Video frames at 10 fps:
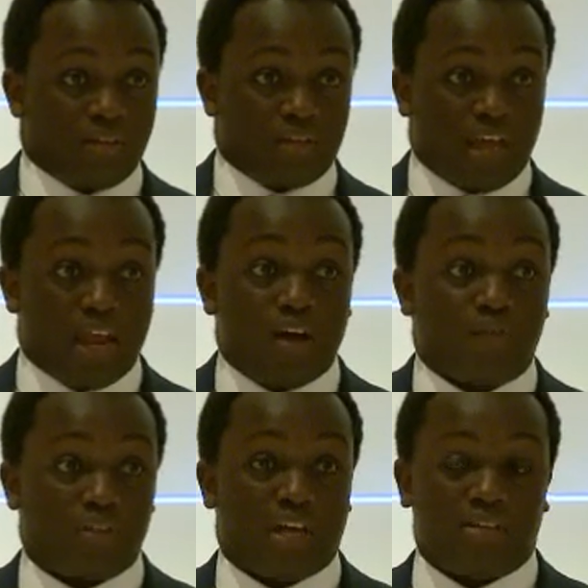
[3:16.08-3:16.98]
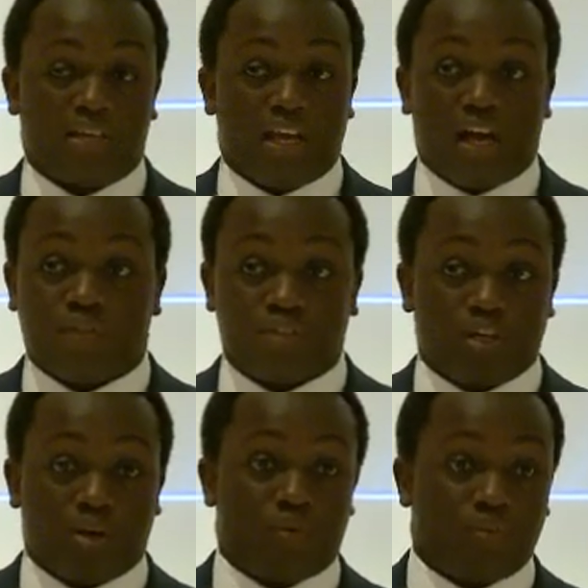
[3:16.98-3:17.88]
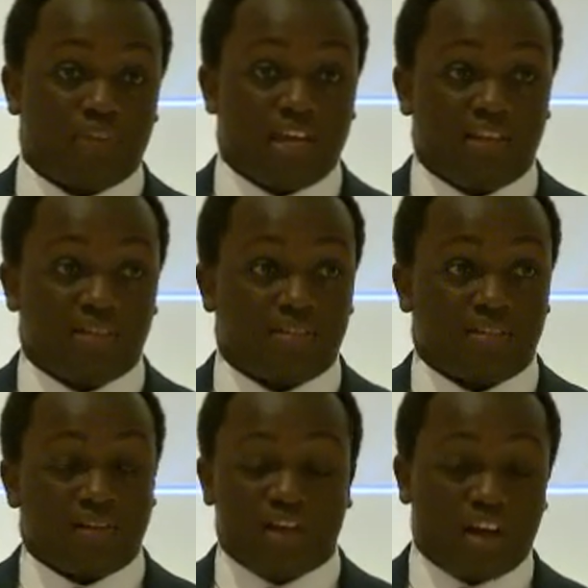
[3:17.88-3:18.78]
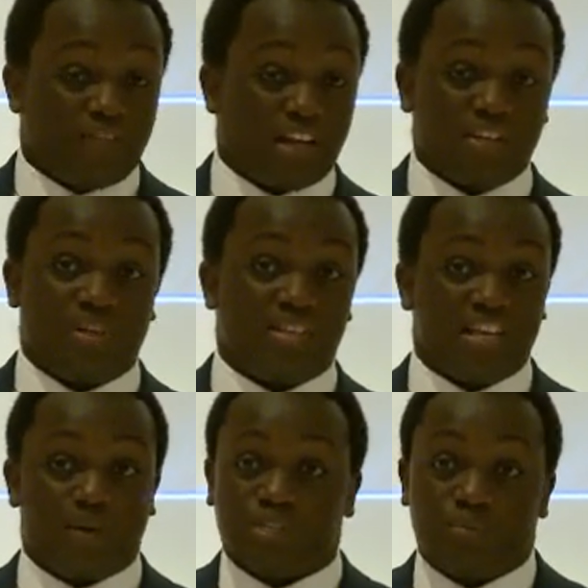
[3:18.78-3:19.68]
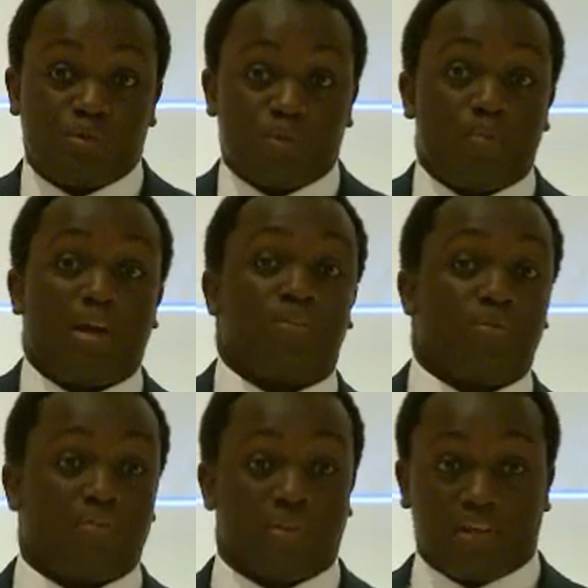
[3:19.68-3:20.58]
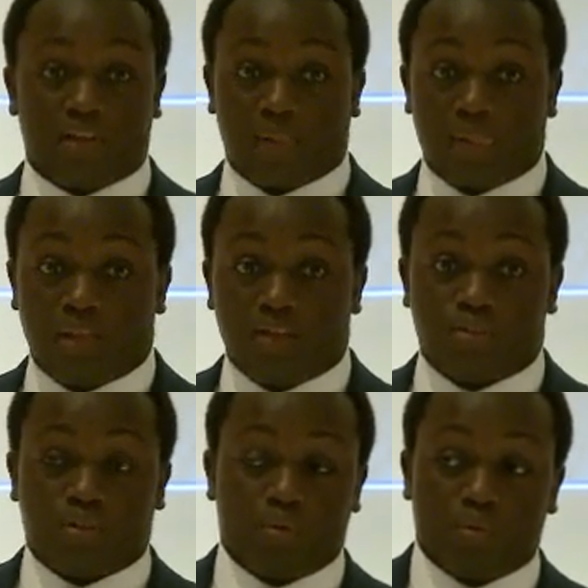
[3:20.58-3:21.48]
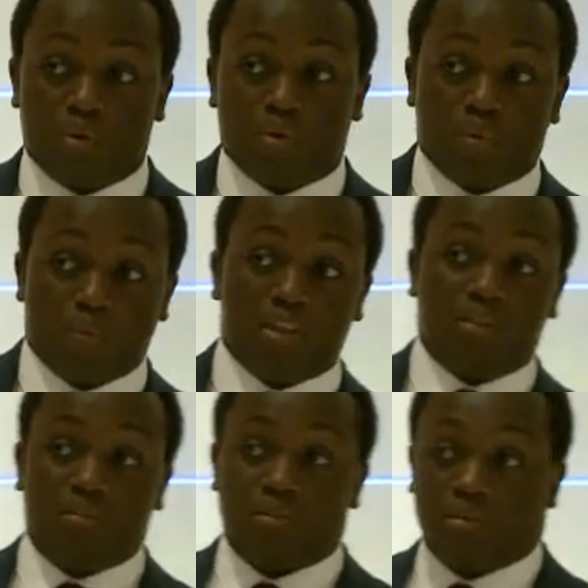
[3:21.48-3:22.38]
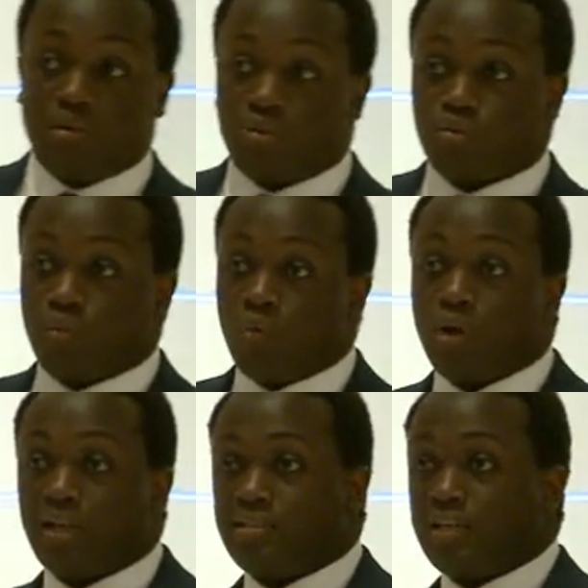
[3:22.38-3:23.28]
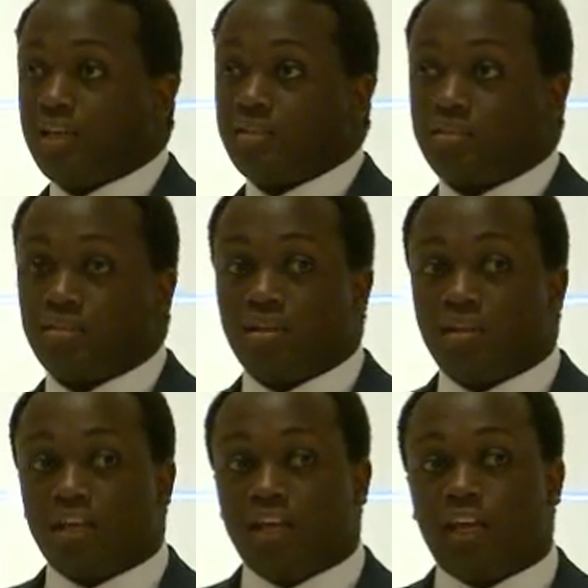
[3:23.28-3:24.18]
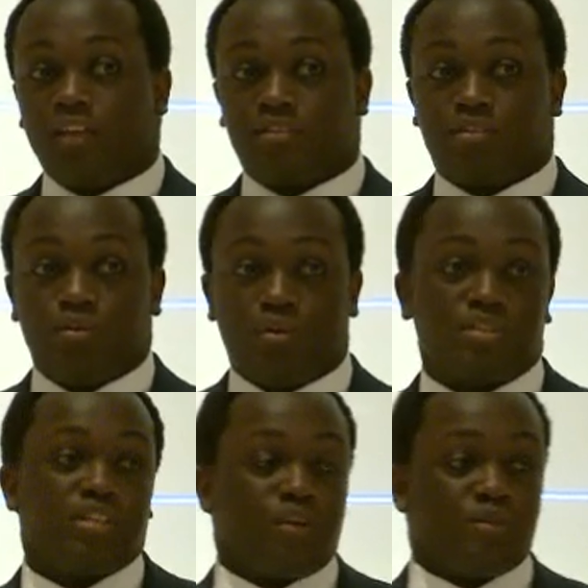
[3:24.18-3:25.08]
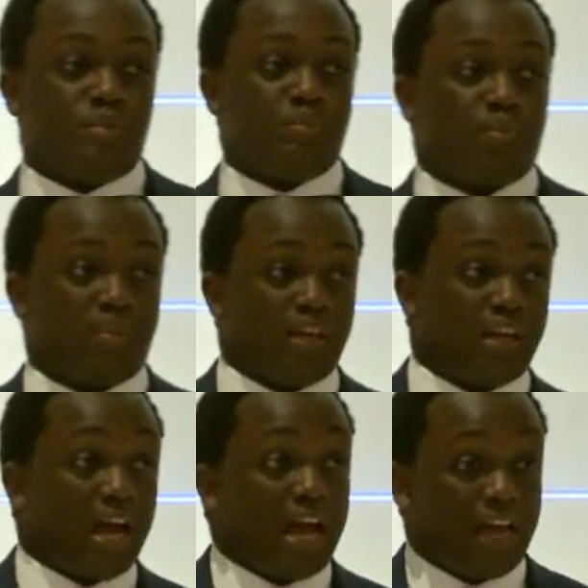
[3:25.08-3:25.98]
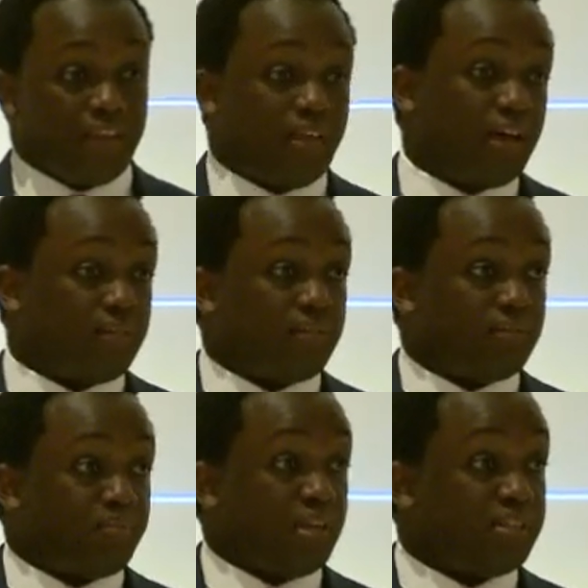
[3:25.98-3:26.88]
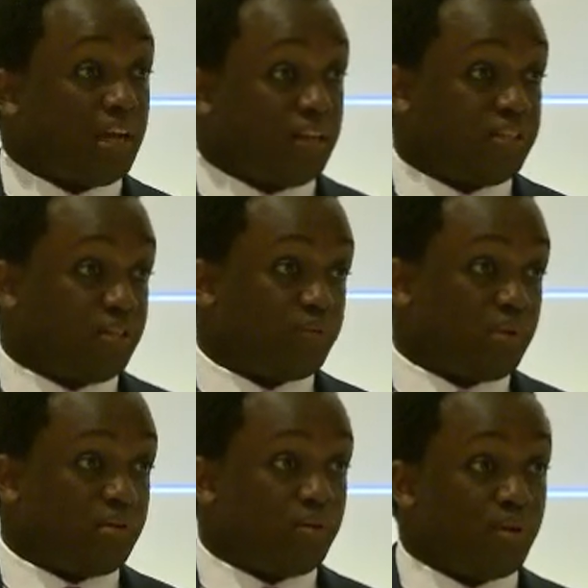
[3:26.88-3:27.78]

And after that day, after a day, I was able to go back to everything. So what I'd say is, it's not as scary as people think. I had that mentality as well.